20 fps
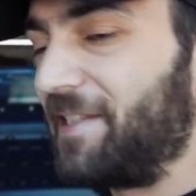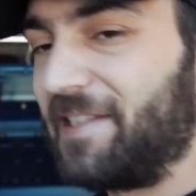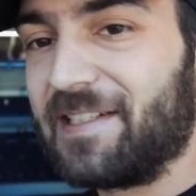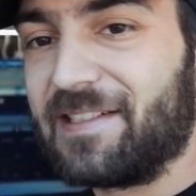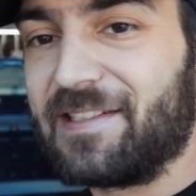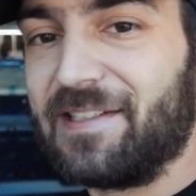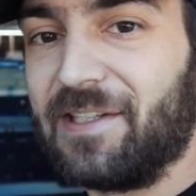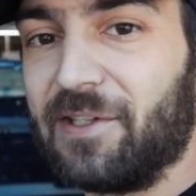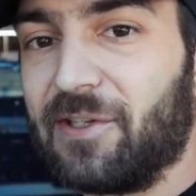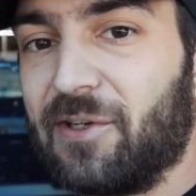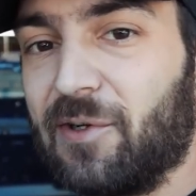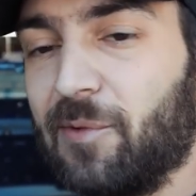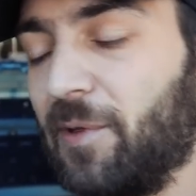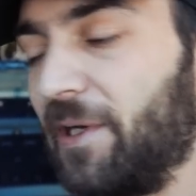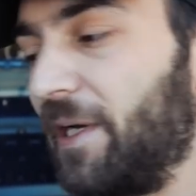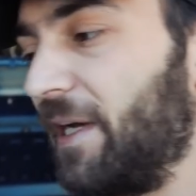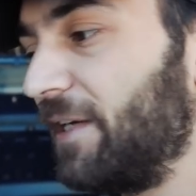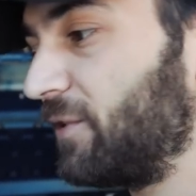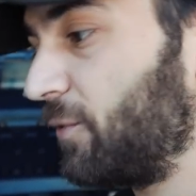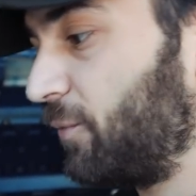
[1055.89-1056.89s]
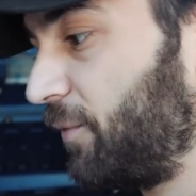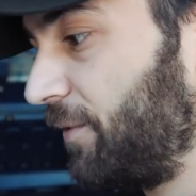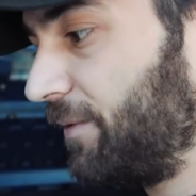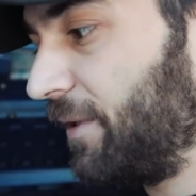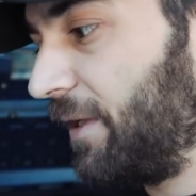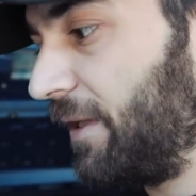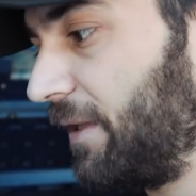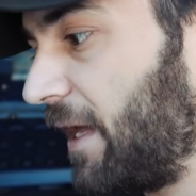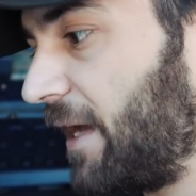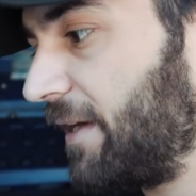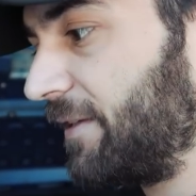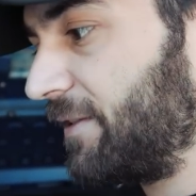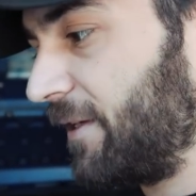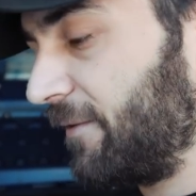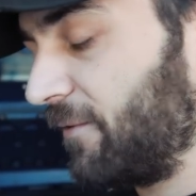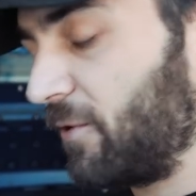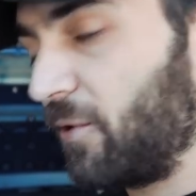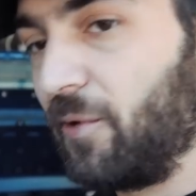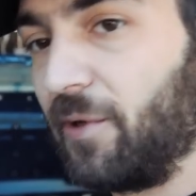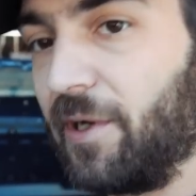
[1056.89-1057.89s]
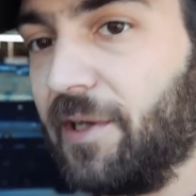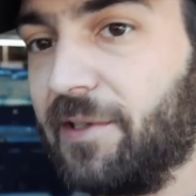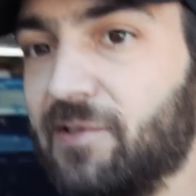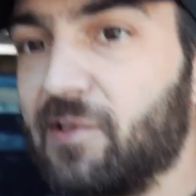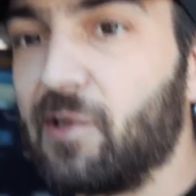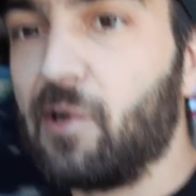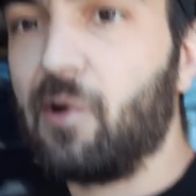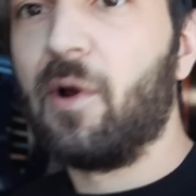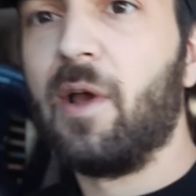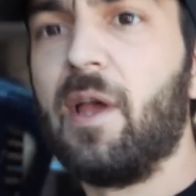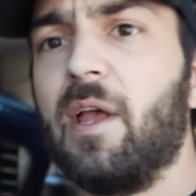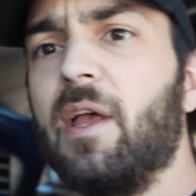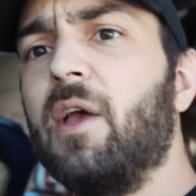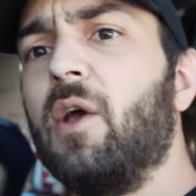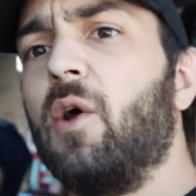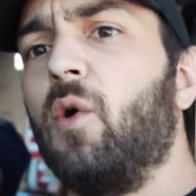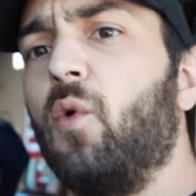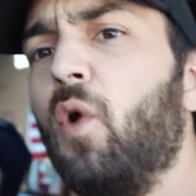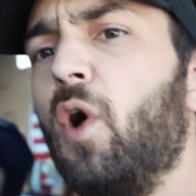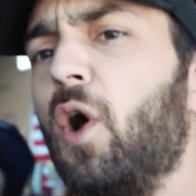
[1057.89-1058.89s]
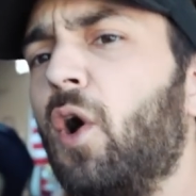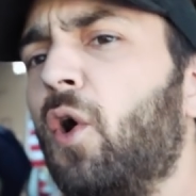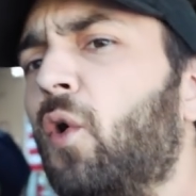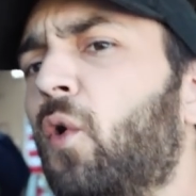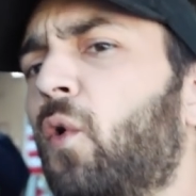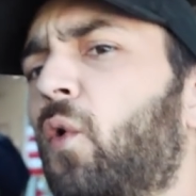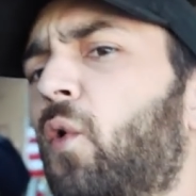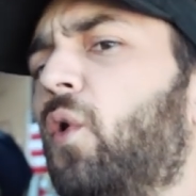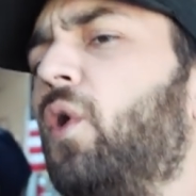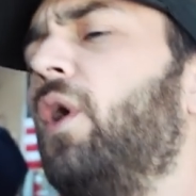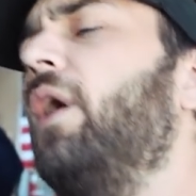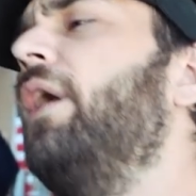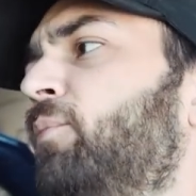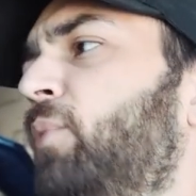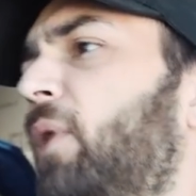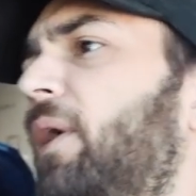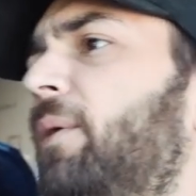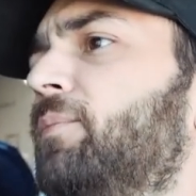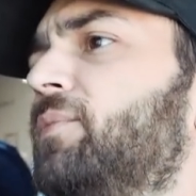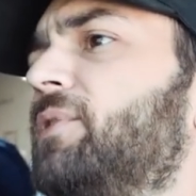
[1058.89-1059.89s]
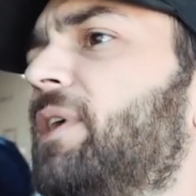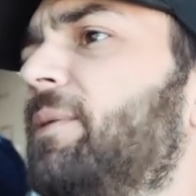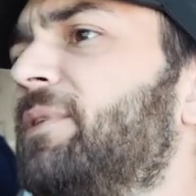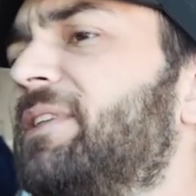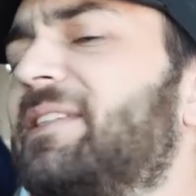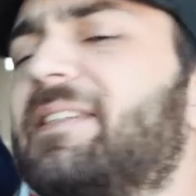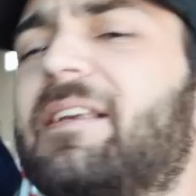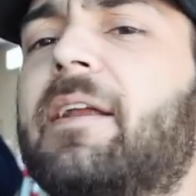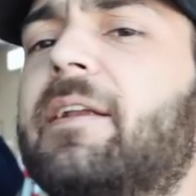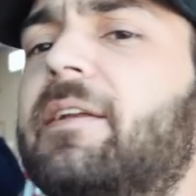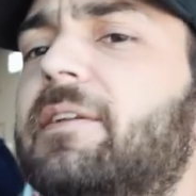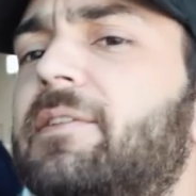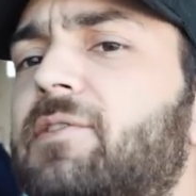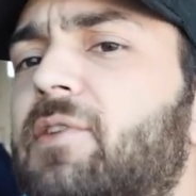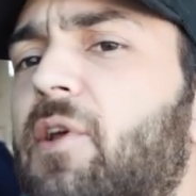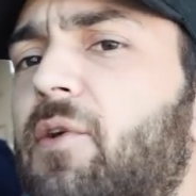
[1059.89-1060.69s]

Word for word: the six cylinder and whatnot, so we, a lot of stuff going on. So, woo! I'm pumped, I'm excited.